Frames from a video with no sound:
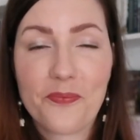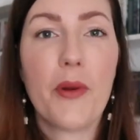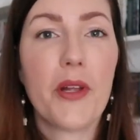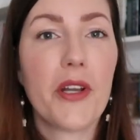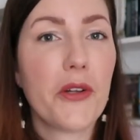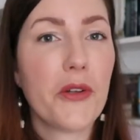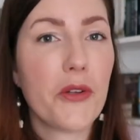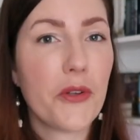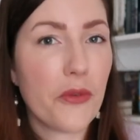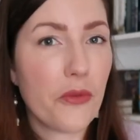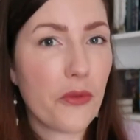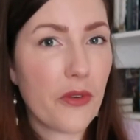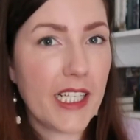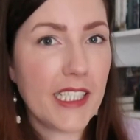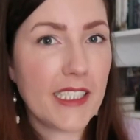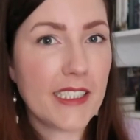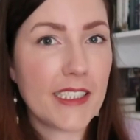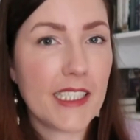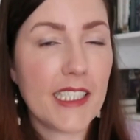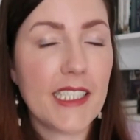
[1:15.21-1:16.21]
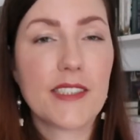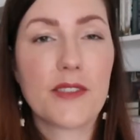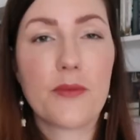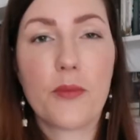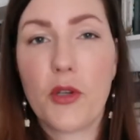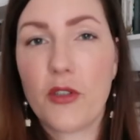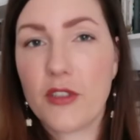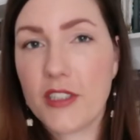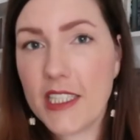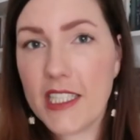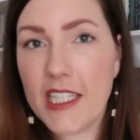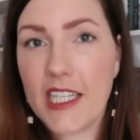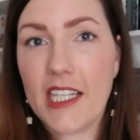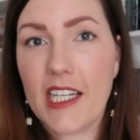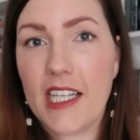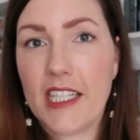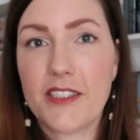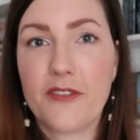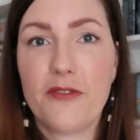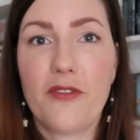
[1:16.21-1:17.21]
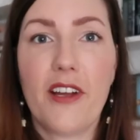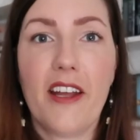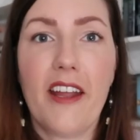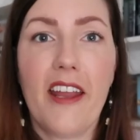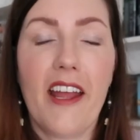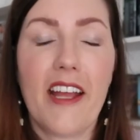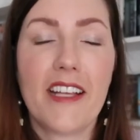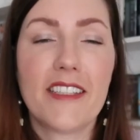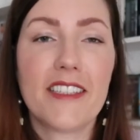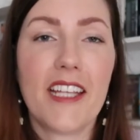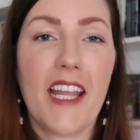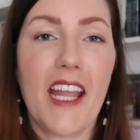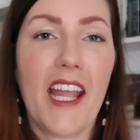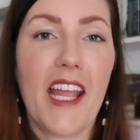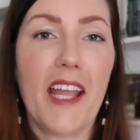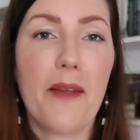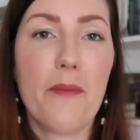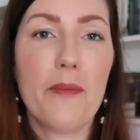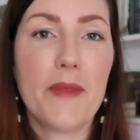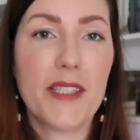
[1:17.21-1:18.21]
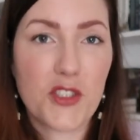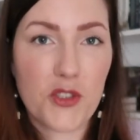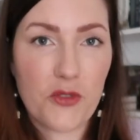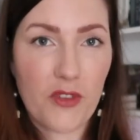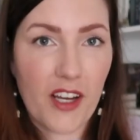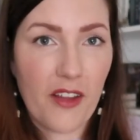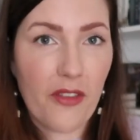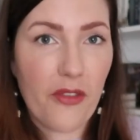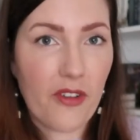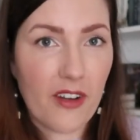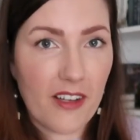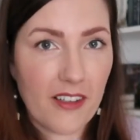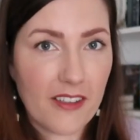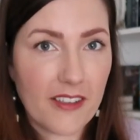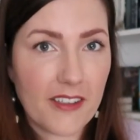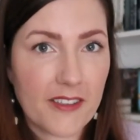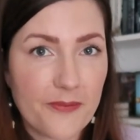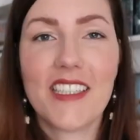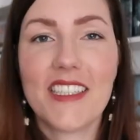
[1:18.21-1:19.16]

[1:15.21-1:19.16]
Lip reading: But on Goodreads, it's mostly classified as a mystery thriller.